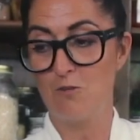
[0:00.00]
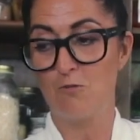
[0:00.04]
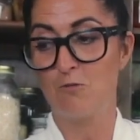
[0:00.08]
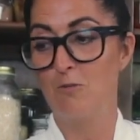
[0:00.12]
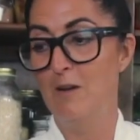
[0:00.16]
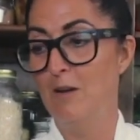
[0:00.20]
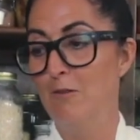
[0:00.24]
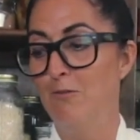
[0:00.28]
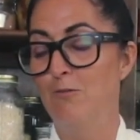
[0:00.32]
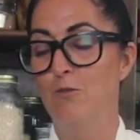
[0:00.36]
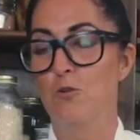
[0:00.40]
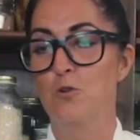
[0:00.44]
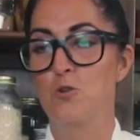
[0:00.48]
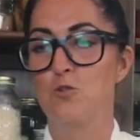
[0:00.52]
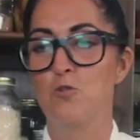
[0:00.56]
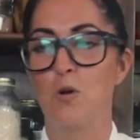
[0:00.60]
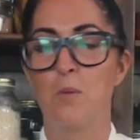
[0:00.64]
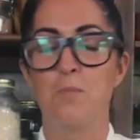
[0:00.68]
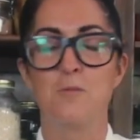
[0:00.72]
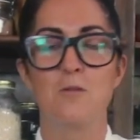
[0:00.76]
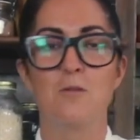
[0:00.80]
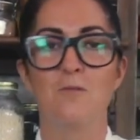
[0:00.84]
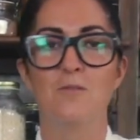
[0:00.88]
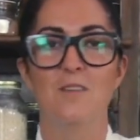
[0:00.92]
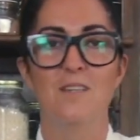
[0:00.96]
3-4
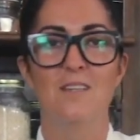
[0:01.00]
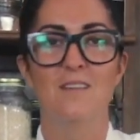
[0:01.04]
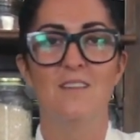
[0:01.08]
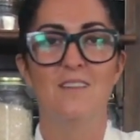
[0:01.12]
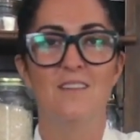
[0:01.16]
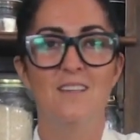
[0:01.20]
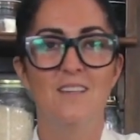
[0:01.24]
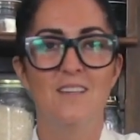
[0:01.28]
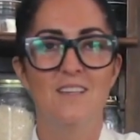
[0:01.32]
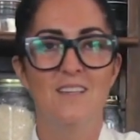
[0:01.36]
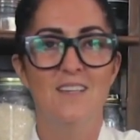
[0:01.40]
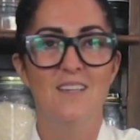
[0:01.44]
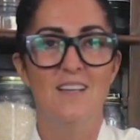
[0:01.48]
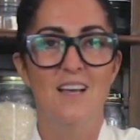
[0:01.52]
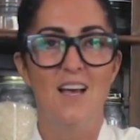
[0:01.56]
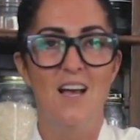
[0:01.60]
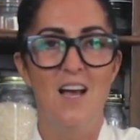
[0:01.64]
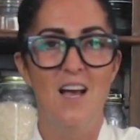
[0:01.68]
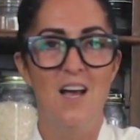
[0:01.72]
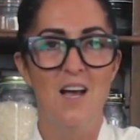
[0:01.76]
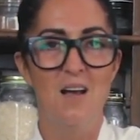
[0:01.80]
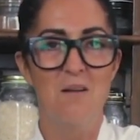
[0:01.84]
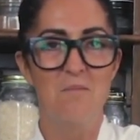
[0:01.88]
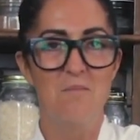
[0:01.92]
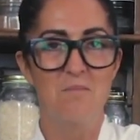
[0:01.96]
drops of it.
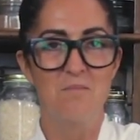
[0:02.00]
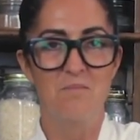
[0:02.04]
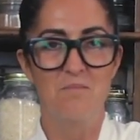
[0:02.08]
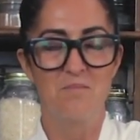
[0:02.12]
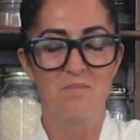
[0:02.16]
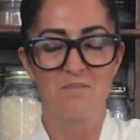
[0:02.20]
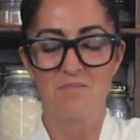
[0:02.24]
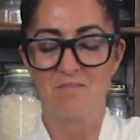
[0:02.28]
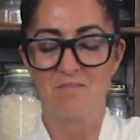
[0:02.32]
Oh man,